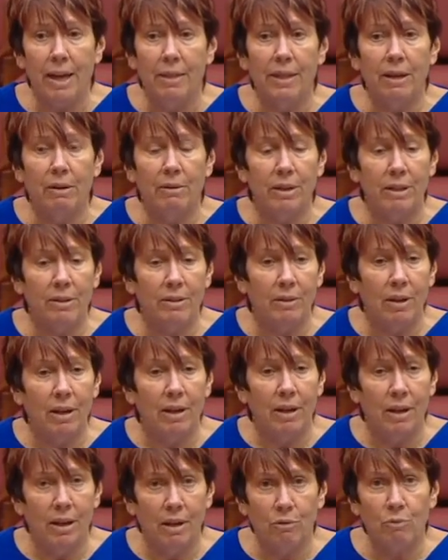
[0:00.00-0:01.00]
There is
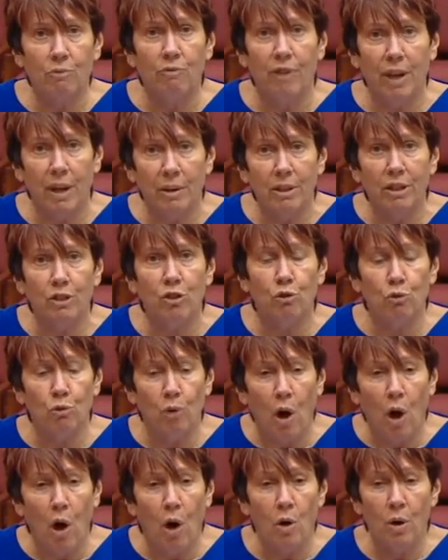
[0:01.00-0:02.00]
a very
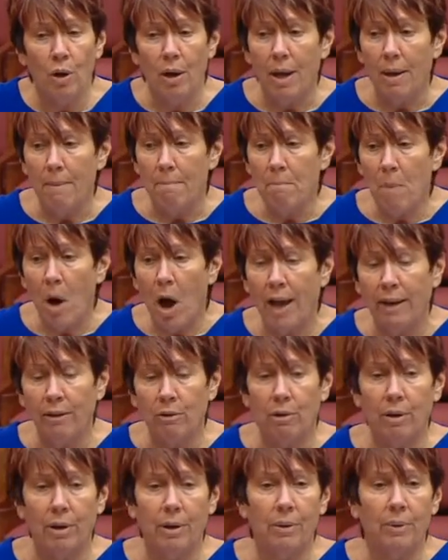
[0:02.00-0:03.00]
strong
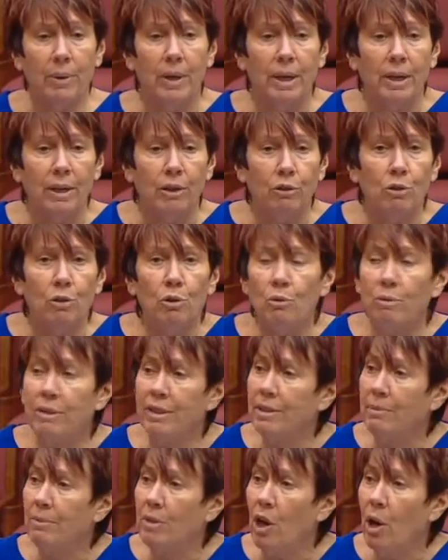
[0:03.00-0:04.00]

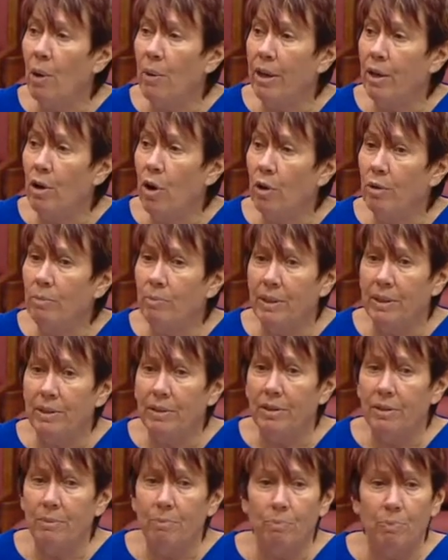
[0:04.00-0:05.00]
micro-tourism going on,
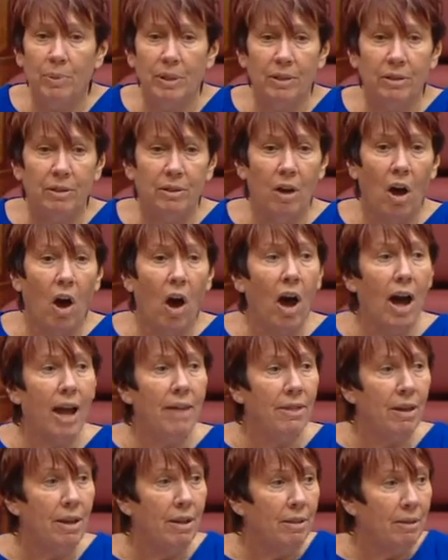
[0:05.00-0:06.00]
but do
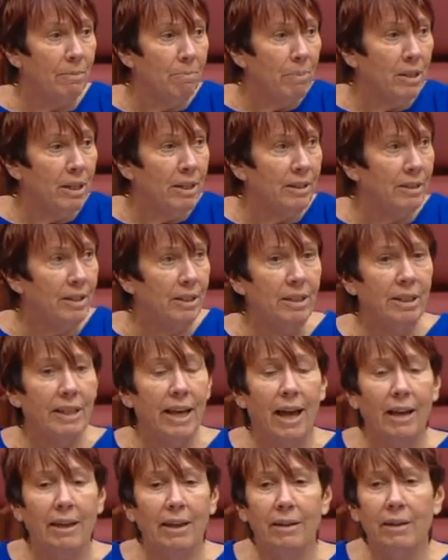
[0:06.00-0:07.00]
either Minister
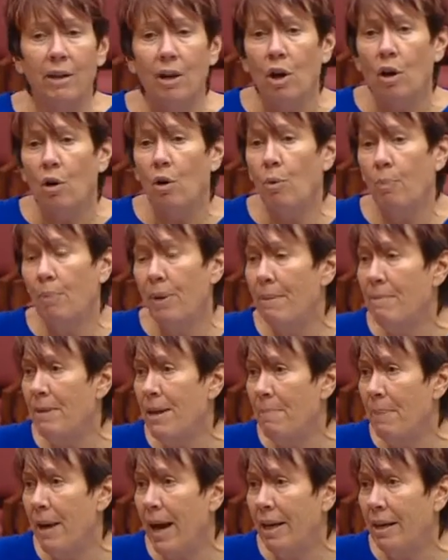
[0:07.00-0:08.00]
Scullion or
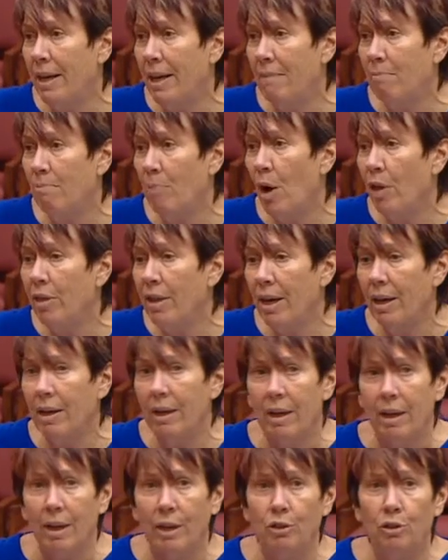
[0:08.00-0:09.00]
Premier Barnett bother
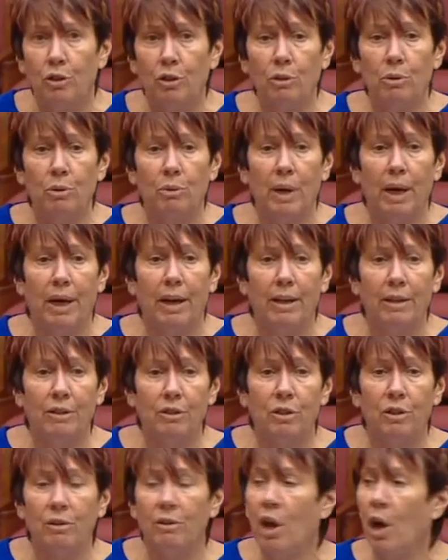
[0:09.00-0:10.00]

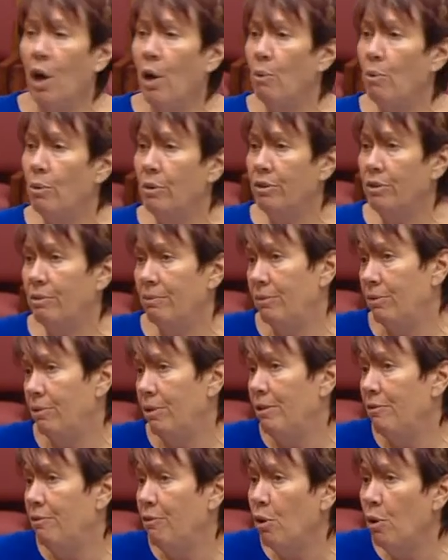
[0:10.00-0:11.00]
to know or to
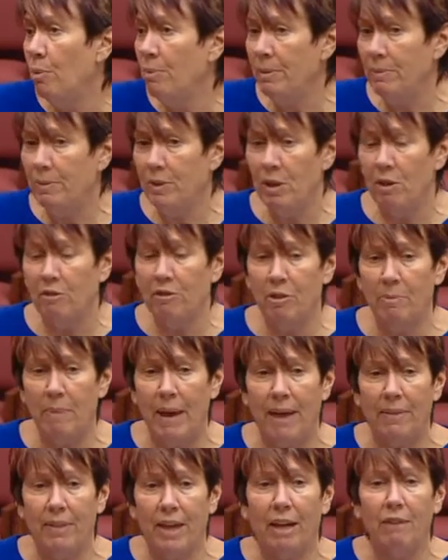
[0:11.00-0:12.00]
inform themselves
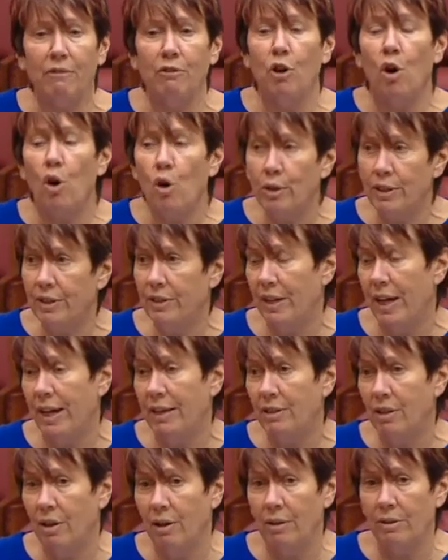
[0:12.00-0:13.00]
about that? Of course
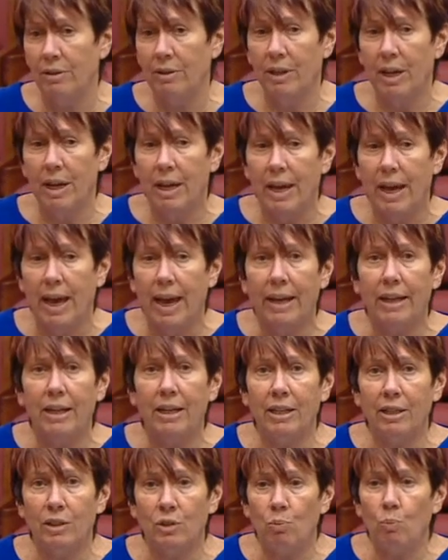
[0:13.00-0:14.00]
they don't. And
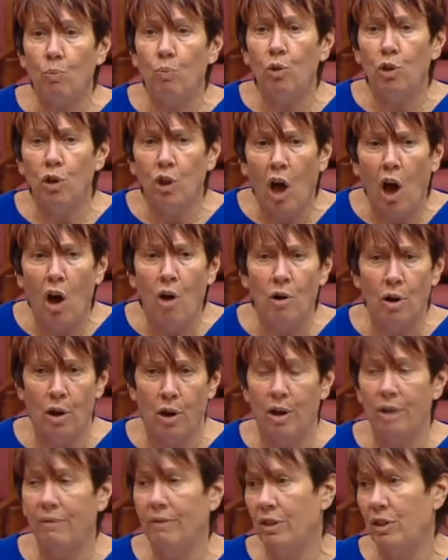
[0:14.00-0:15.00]
it is long
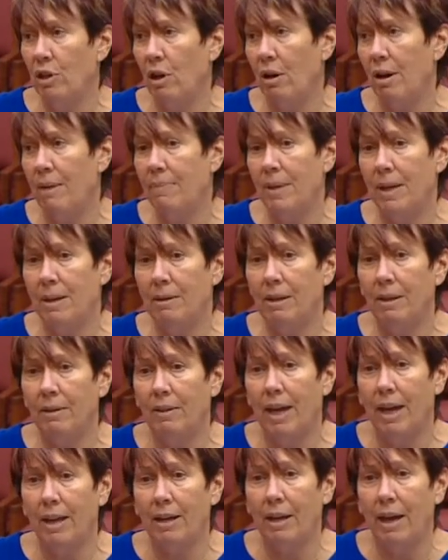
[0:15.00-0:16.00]
over time
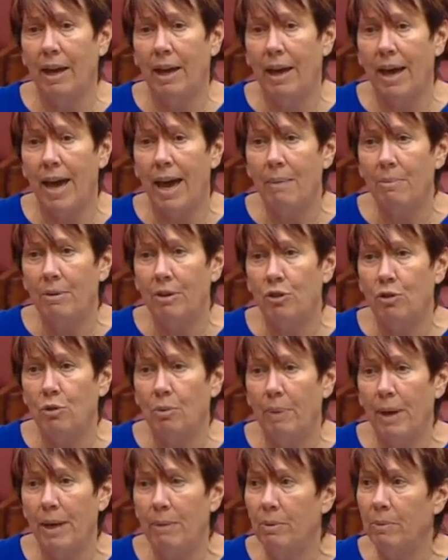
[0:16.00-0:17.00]
that Aboriginal
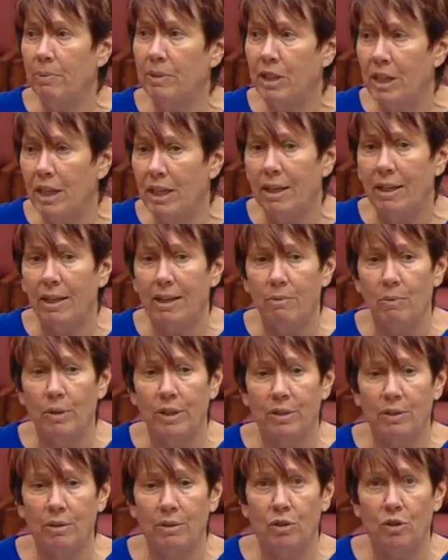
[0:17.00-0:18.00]
people, particularly in
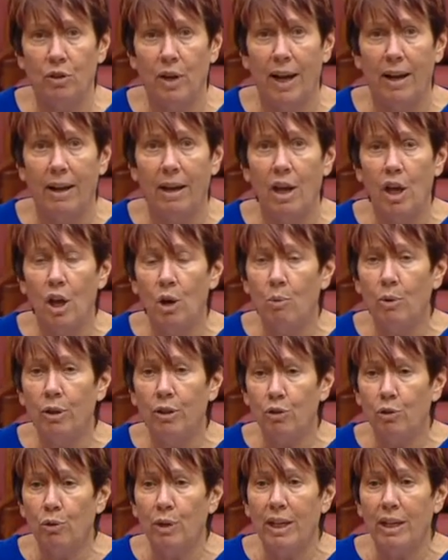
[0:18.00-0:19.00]
Western Australia, were
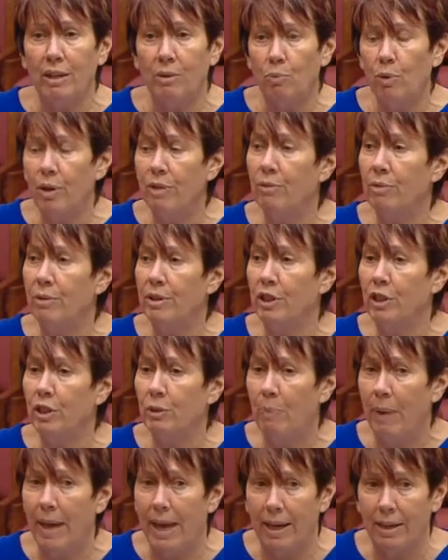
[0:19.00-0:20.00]
treated with
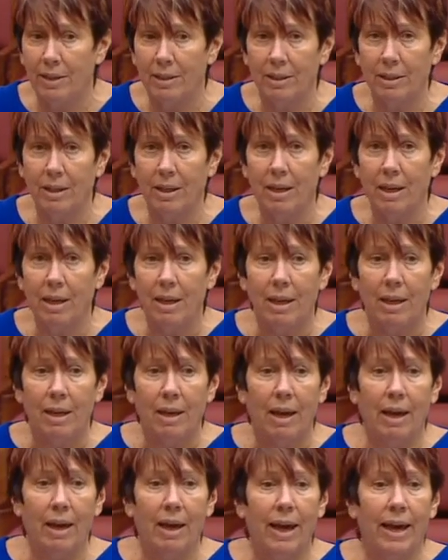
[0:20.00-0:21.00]
respect
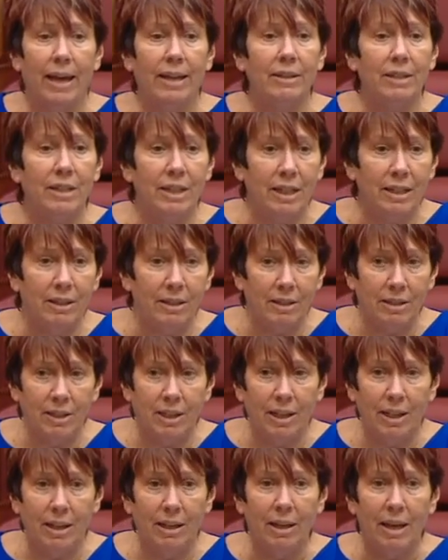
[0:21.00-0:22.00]
and
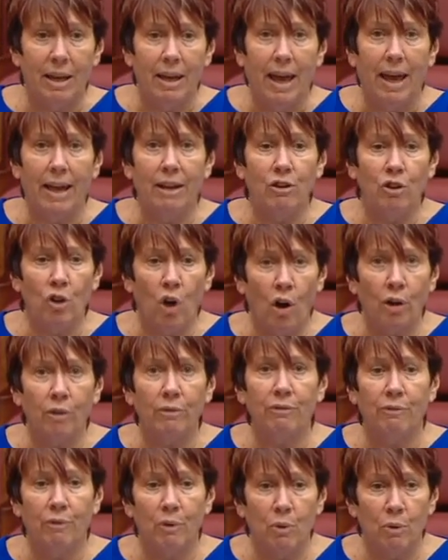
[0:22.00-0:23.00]
dignity and
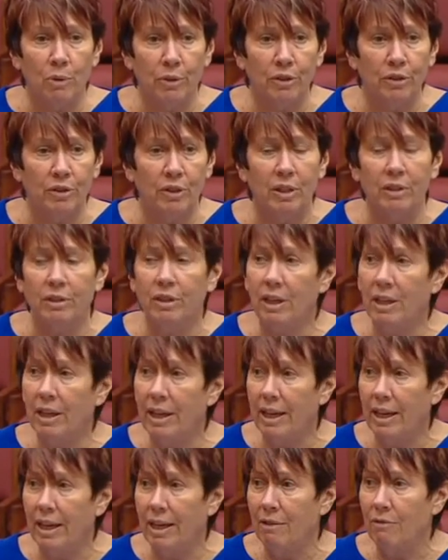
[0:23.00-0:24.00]
not forced to
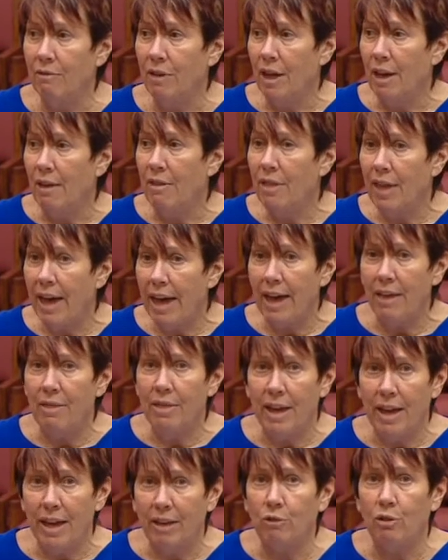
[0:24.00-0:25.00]
leave
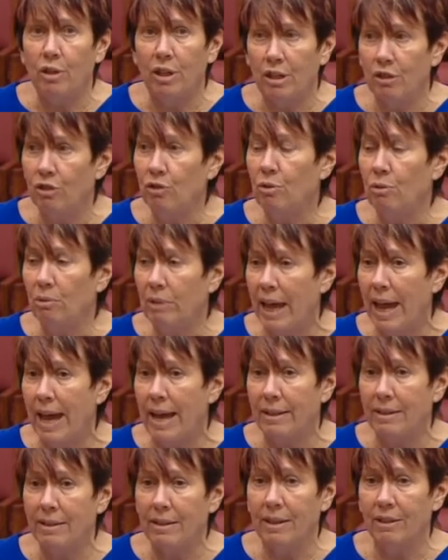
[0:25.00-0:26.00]
their traditional
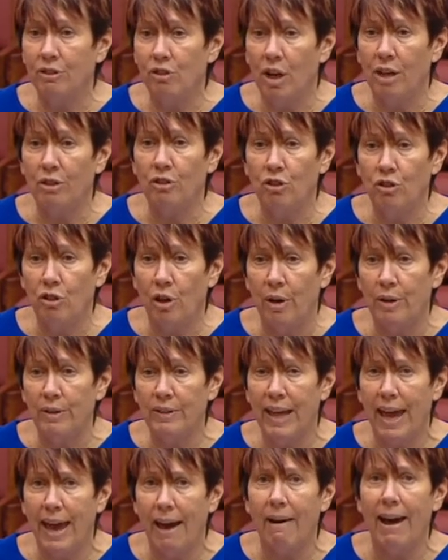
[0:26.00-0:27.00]
lands. And it just
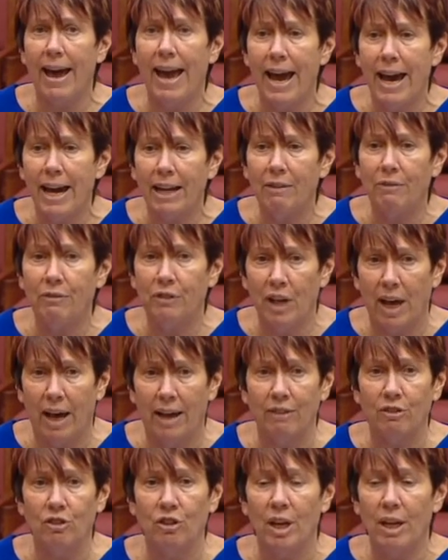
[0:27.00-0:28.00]
shows how out of
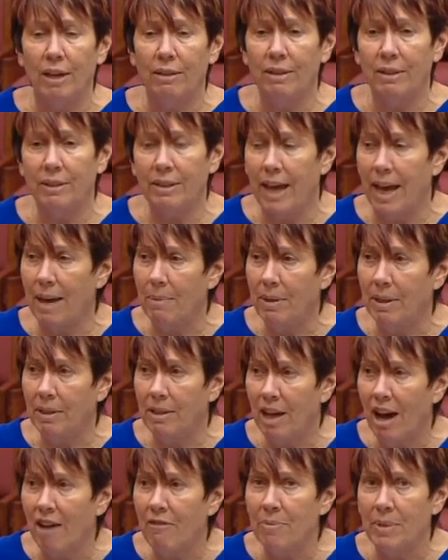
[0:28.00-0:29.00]
touch this
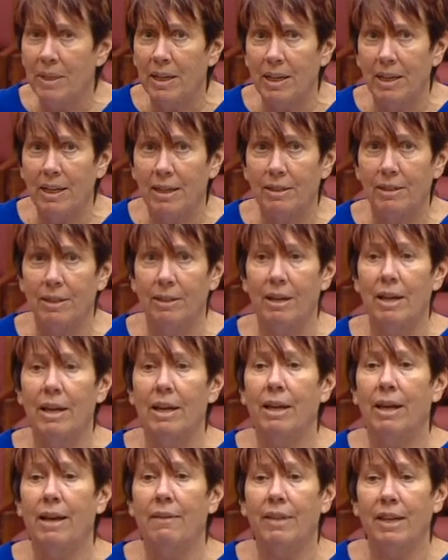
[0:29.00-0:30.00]
Abbott government is
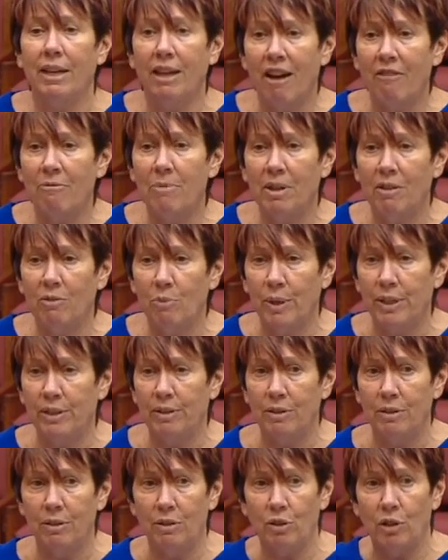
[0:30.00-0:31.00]
and the government of
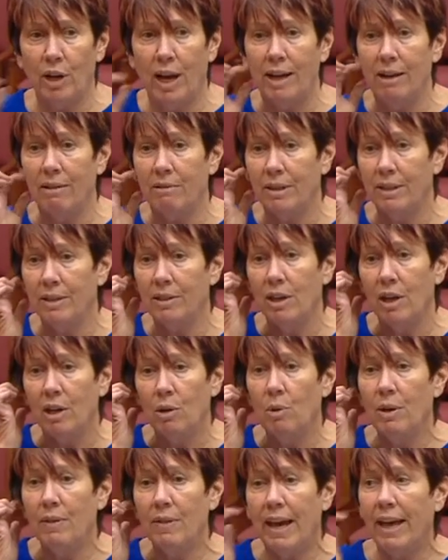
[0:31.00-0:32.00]
Western Australia is
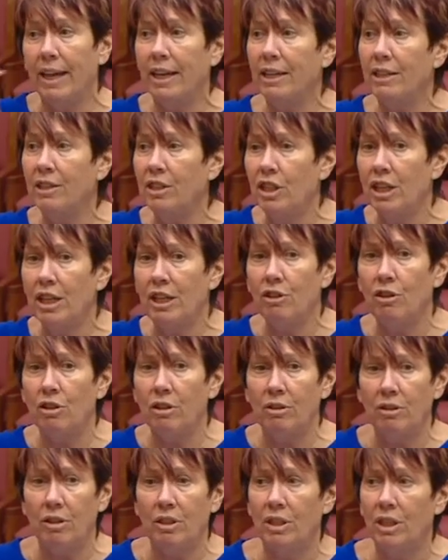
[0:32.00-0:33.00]
when they
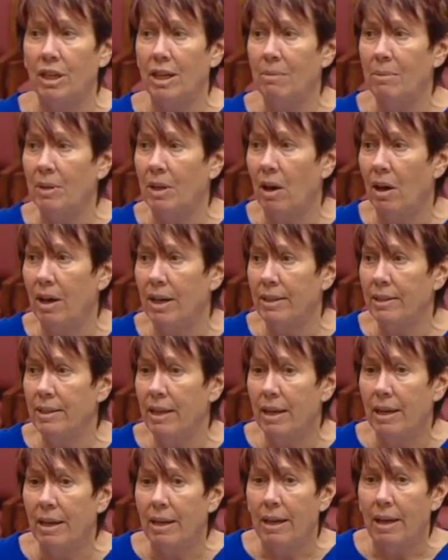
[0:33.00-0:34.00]
continue to demonise
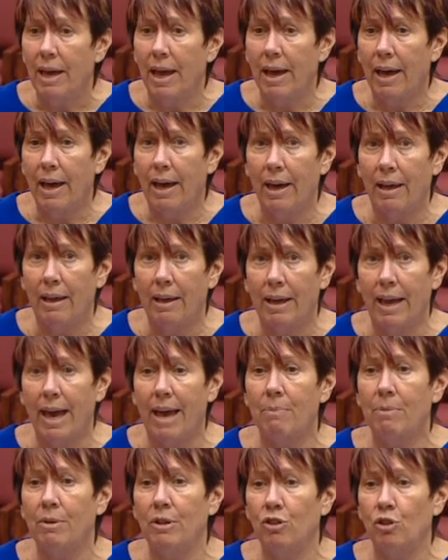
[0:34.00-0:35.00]

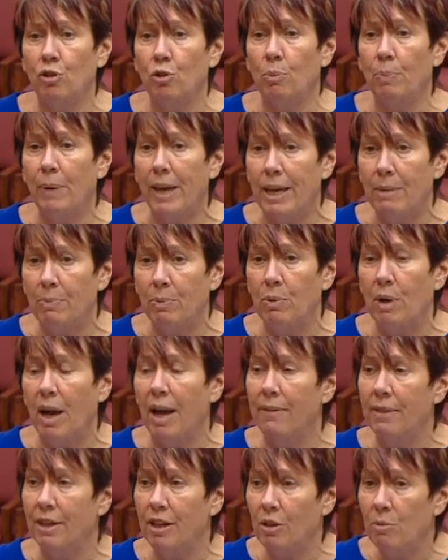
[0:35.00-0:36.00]
Aboriginal people
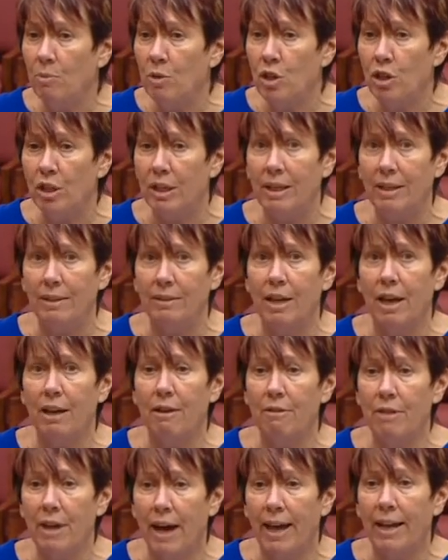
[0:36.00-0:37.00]
and the communities
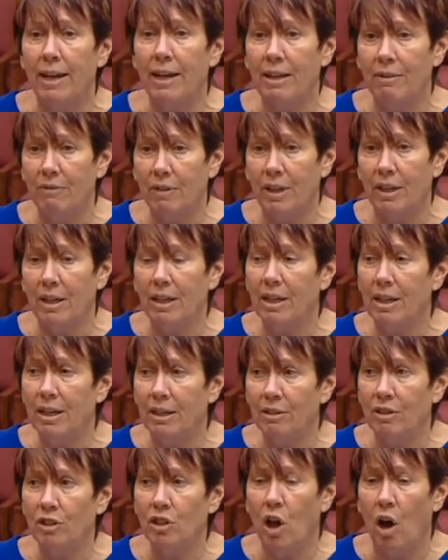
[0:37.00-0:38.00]
they live in. It
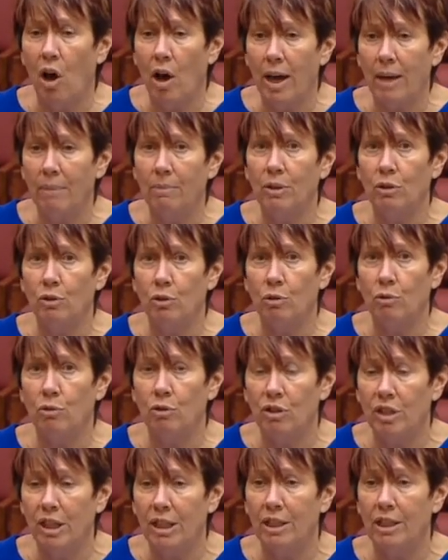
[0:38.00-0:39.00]
is time to
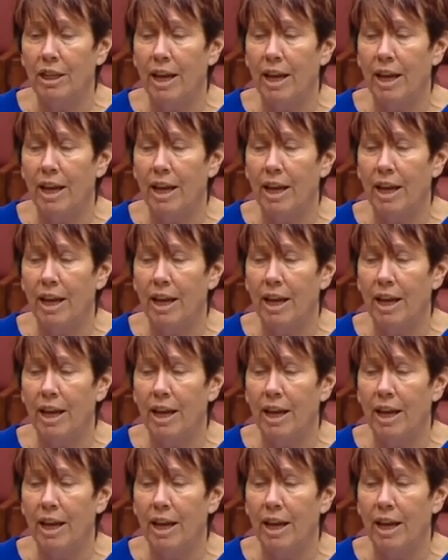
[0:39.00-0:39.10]
sit